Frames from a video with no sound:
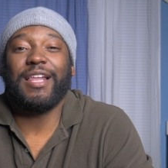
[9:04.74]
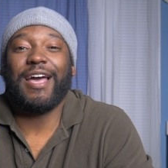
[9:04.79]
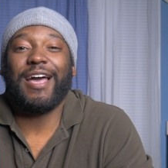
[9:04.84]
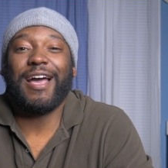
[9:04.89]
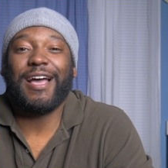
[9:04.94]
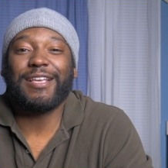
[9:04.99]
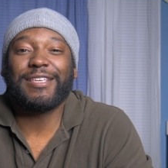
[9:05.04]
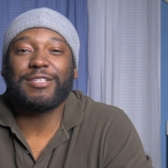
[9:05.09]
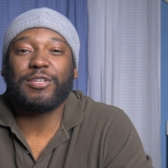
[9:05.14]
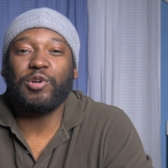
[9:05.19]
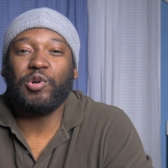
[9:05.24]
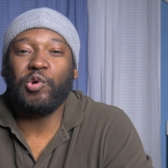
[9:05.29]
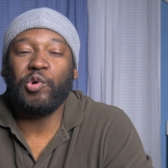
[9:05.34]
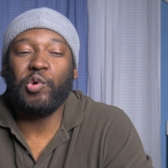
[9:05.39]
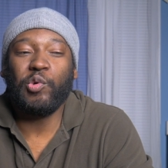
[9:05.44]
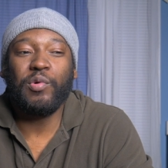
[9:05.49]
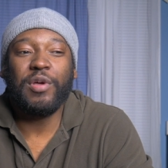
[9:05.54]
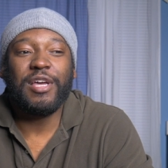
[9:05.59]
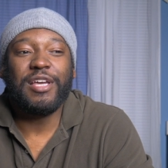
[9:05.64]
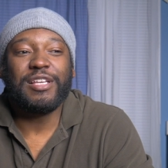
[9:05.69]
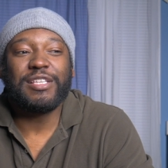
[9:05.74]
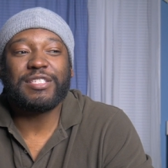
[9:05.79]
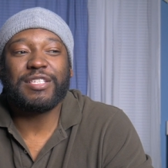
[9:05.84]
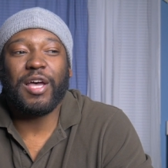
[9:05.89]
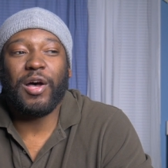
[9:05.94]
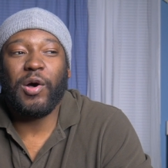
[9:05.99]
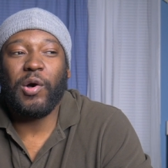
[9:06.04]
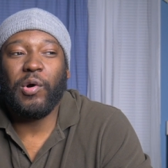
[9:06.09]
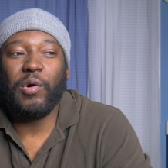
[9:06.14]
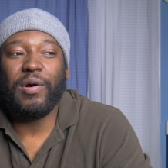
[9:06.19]
in high school.
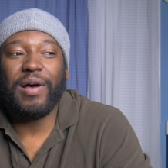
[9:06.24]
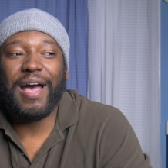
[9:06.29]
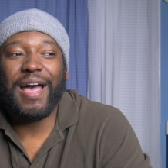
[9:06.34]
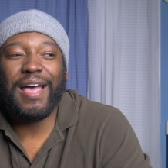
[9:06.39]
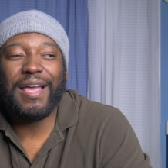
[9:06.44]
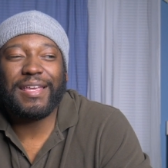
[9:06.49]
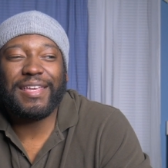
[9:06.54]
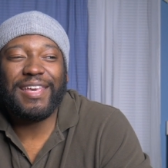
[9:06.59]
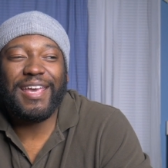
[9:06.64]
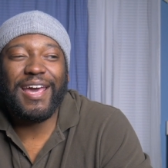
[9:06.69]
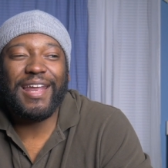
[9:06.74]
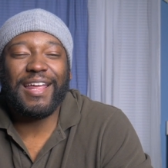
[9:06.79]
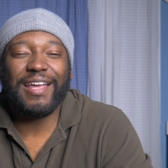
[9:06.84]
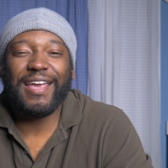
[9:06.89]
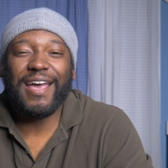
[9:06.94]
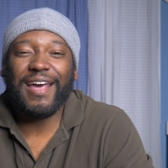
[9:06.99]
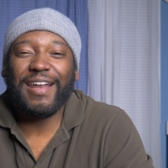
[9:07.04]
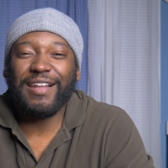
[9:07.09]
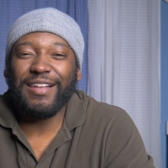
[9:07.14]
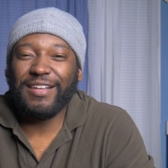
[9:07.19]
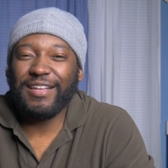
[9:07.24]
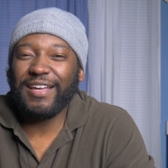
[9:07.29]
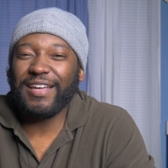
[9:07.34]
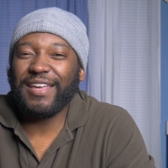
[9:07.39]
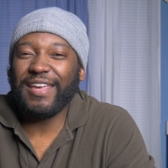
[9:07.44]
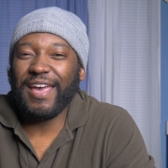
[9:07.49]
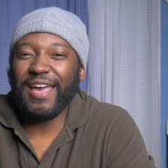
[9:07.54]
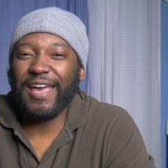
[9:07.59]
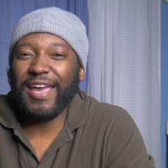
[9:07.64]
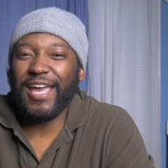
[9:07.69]
So I kind of got a little
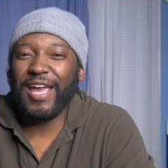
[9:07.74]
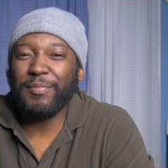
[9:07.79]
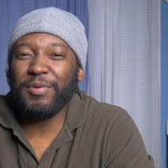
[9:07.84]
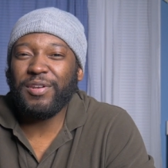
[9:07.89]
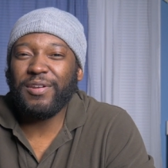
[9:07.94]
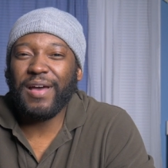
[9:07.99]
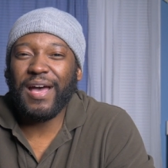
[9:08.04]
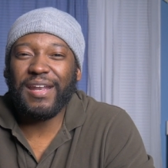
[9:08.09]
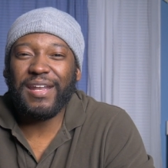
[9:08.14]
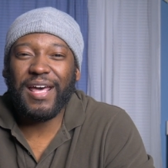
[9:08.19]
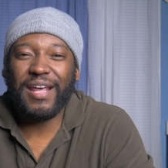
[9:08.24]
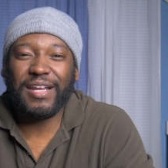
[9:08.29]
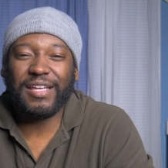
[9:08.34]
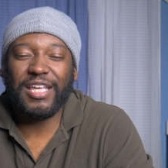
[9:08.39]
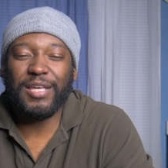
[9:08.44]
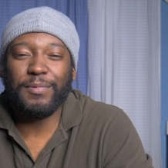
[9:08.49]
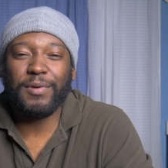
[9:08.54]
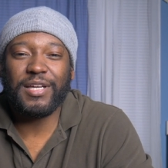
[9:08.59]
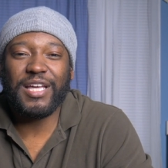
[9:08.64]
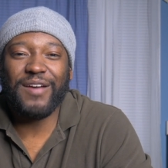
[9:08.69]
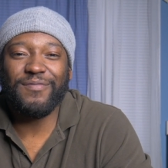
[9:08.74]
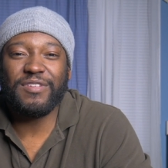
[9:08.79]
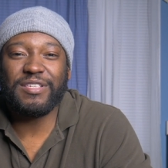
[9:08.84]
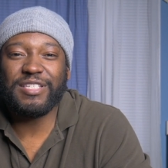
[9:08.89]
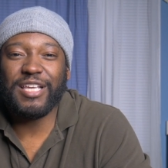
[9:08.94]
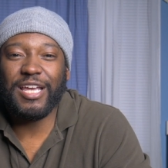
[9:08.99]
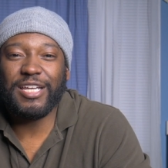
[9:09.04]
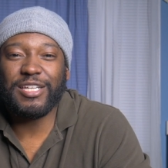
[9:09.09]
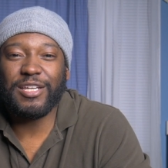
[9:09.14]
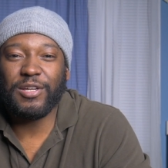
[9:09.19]
game. You know, I know how to keep a
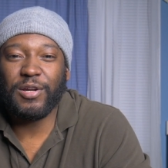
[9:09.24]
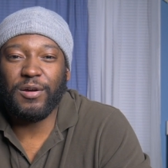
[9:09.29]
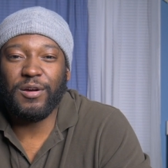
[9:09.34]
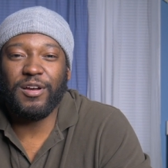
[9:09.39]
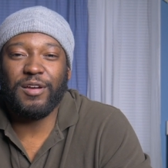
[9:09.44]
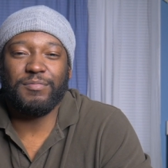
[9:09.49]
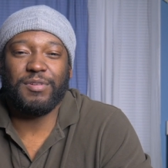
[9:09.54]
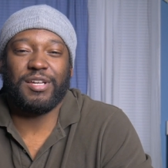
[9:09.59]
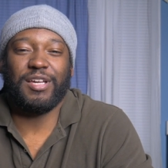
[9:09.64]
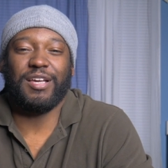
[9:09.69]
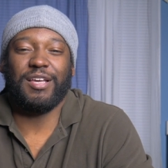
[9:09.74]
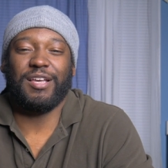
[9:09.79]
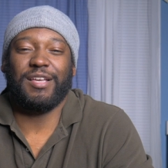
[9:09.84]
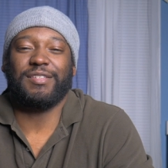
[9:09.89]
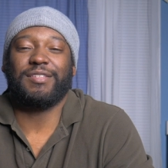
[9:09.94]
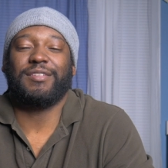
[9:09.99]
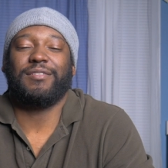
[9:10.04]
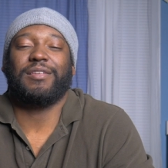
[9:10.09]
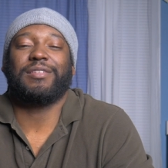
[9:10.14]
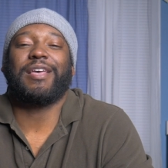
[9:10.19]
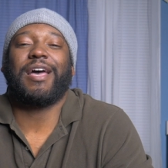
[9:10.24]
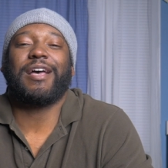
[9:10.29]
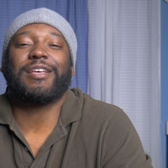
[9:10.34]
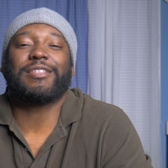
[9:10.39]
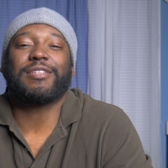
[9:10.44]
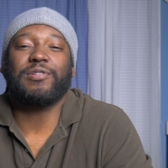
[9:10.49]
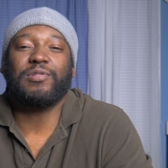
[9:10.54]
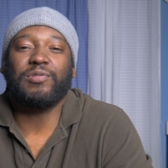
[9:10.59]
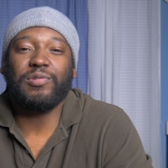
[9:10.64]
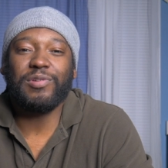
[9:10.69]
conversation going because it's high
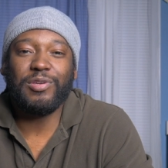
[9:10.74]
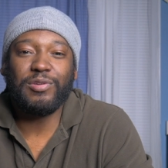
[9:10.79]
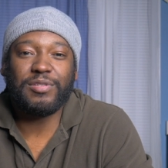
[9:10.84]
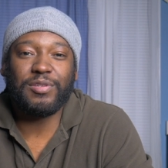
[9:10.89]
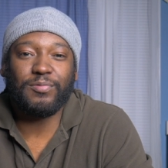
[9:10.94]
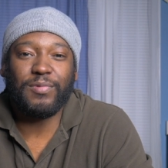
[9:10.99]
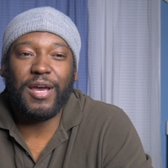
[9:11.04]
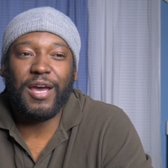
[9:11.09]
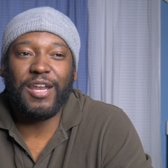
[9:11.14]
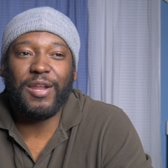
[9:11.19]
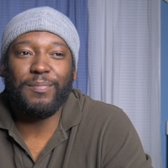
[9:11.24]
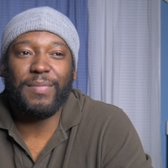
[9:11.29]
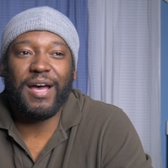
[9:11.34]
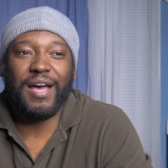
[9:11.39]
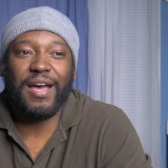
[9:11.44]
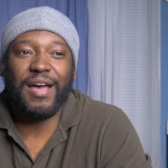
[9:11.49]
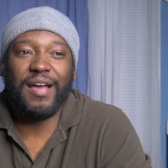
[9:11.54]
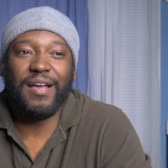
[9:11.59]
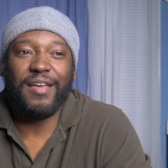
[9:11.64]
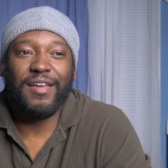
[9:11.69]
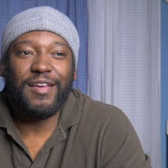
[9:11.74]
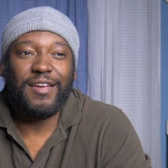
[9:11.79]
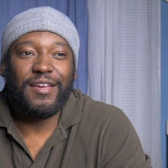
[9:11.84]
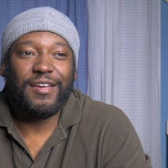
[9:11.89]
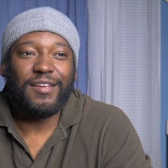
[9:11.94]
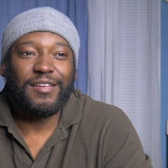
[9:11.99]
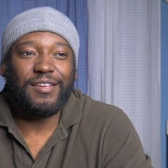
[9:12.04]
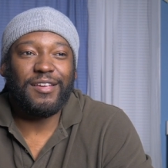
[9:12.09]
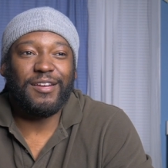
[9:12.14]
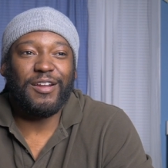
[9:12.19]
school. You're surrounded by,
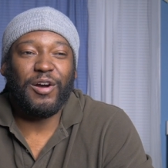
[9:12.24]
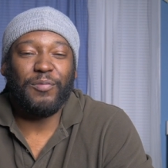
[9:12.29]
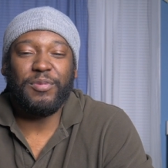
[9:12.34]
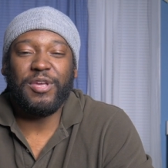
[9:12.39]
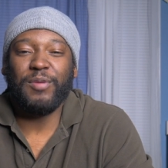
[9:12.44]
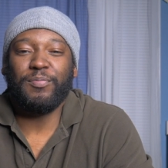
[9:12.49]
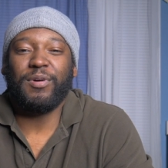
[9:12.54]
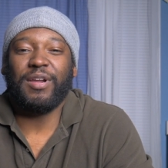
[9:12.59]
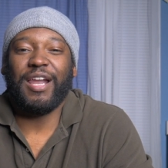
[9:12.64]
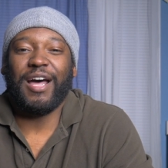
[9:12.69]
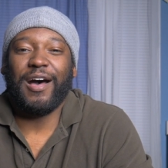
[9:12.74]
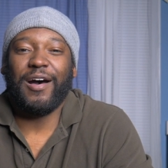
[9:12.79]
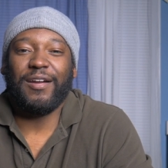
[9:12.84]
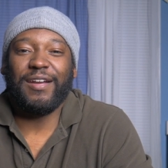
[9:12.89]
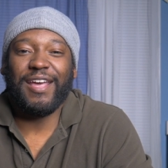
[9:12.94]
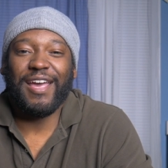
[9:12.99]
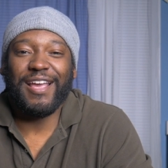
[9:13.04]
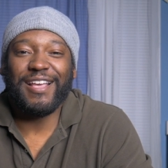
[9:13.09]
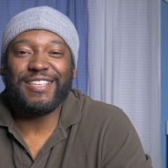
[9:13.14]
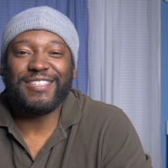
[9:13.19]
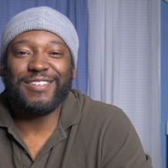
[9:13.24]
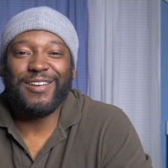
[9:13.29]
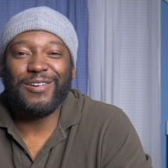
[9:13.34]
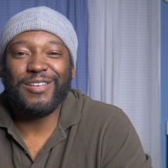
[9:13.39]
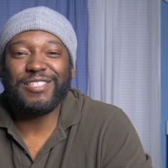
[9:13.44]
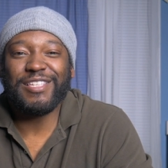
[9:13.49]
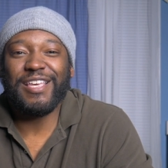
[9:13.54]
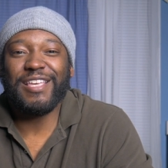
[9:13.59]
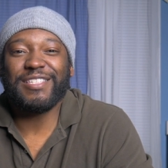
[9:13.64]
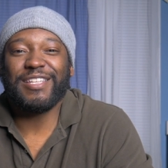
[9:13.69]
you know, people all day. So
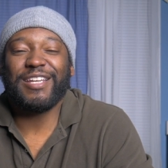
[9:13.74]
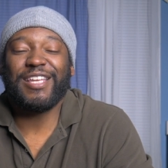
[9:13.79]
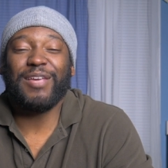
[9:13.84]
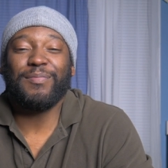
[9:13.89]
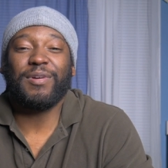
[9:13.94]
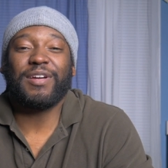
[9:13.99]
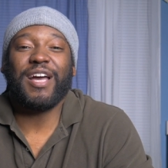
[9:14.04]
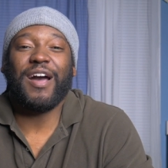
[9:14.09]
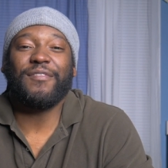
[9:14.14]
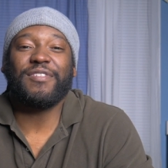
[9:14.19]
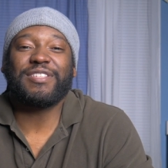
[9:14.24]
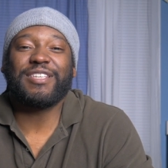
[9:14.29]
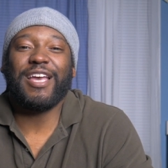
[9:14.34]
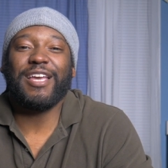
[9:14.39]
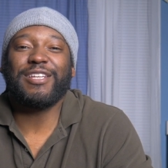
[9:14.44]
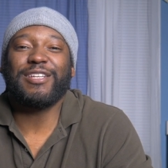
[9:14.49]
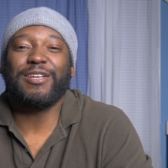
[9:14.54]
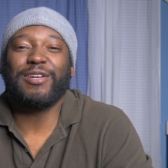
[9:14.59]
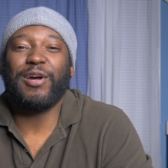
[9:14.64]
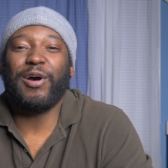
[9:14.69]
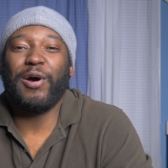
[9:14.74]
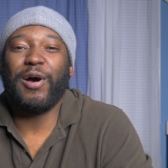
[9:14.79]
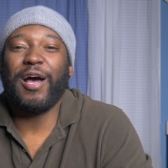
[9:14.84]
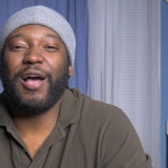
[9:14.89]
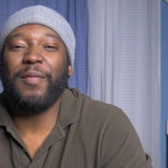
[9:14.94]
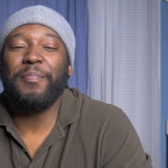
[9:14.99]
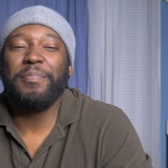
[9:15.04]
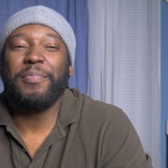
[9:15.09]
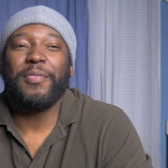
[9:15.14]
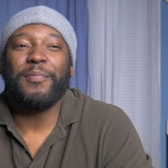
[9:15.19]
it's easy to keep a conversation
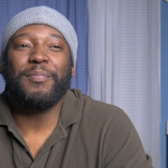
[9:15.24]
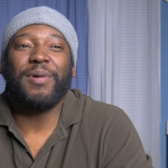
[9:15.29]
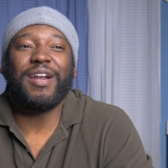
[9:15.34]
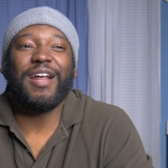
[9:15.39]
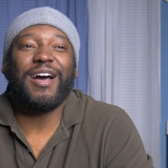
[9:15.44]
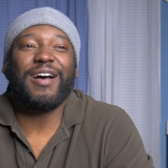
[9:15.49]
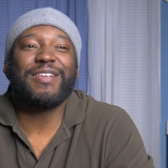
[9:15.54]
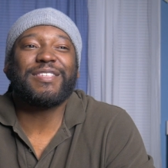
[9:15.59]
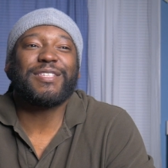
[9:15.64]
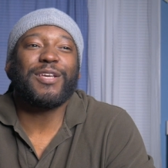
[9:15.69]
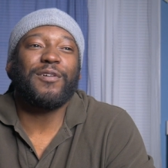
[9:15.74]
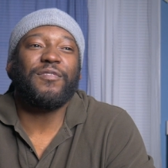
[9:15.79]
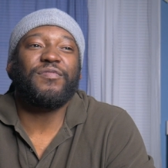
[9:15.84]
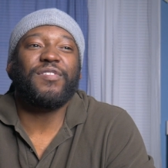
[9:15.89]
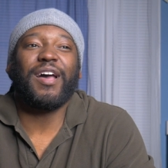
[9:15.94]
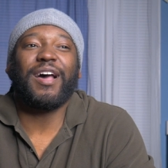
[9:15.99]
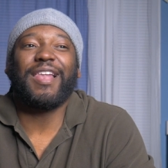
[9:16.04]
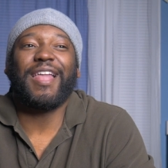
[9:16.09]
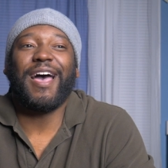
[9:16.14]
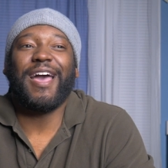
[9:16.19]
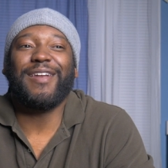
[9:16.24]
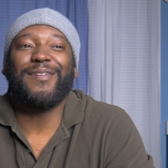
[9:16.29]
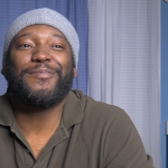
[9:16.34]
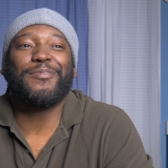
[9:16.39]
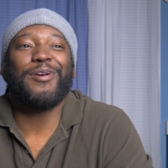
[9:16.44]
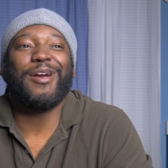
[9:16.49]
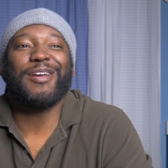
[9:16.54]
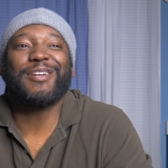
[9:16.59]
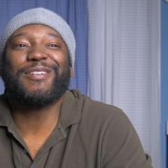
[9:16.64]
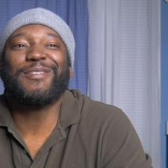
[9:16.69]
going. But I also felt like the
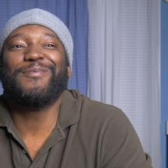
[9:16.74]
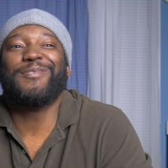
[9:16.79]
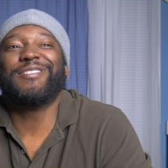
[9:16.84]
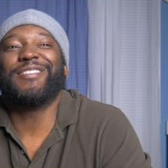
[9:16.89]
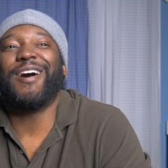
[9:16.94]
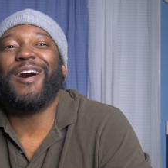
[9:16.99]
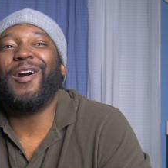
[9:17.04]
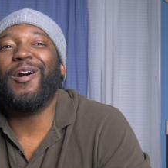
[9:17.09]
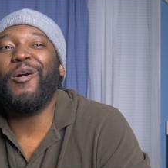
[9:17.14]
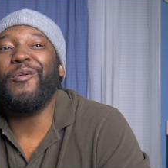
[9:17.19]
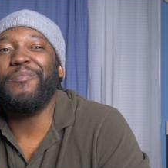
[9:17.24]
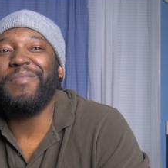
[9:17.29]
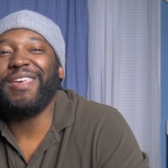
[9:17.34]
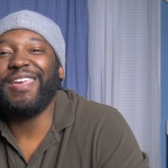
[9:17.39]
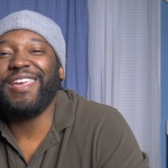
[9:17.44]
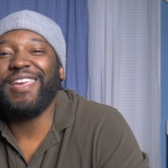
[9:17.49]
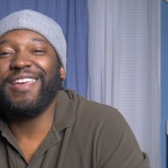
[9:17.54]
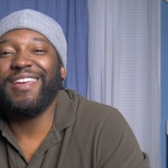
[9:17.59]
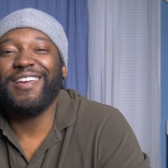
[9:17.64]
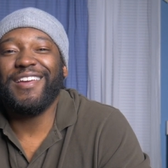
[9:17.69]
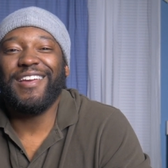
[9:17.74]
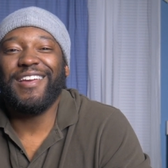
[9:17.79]
pressure was on me